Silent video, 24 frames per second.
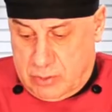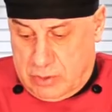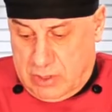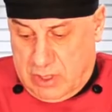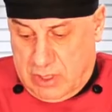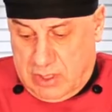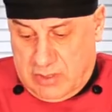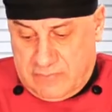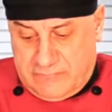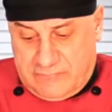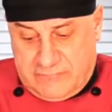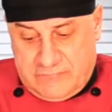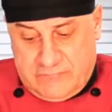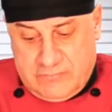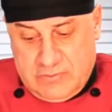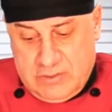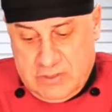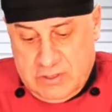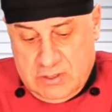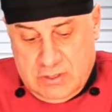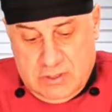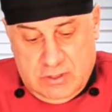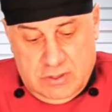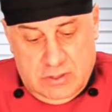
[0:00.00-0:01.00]
of
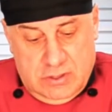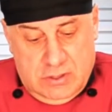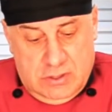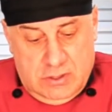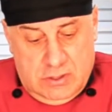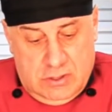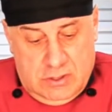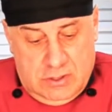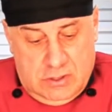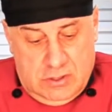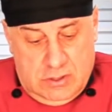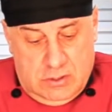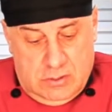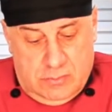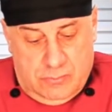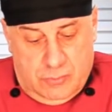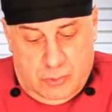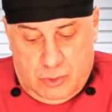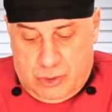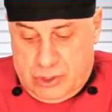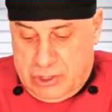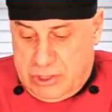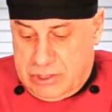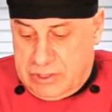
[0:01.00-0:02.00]

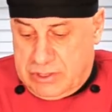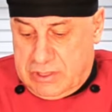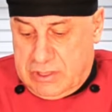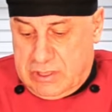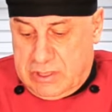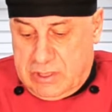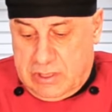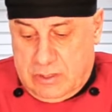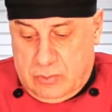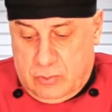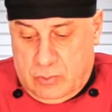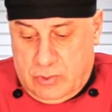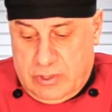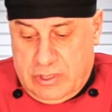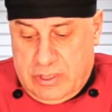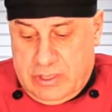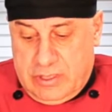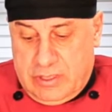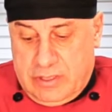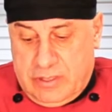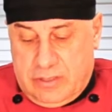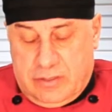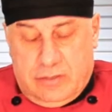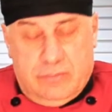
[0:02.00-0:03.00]
Mjadara
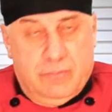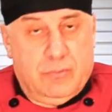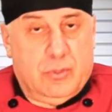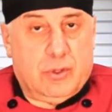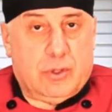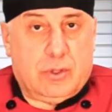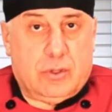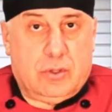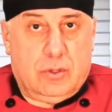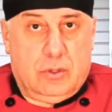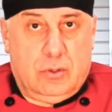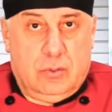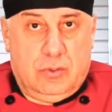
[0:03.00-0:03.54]
with burger,